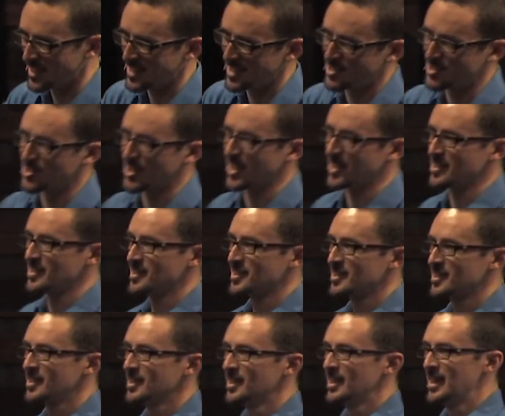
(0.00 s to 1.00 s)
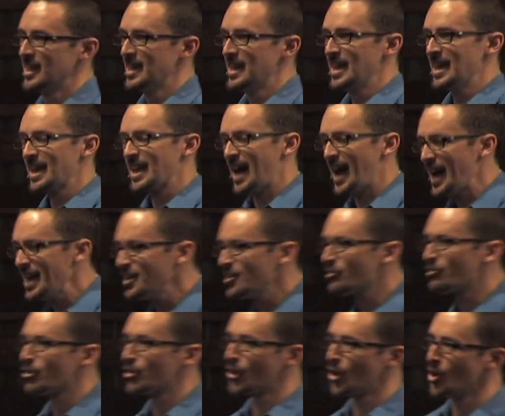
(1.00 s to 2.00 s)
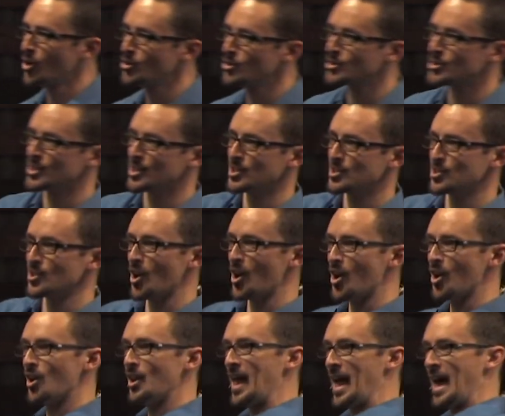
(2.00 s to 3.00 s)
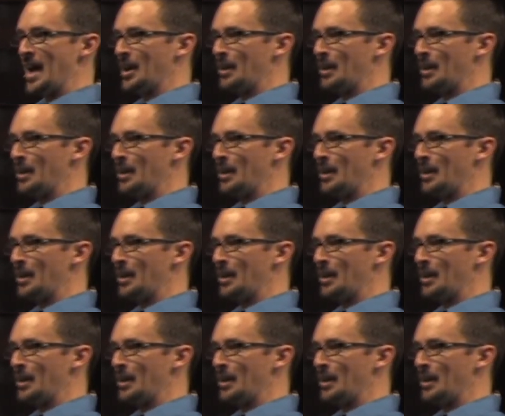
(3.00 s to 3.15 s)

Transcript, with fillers: thing he says. Kind of throws this all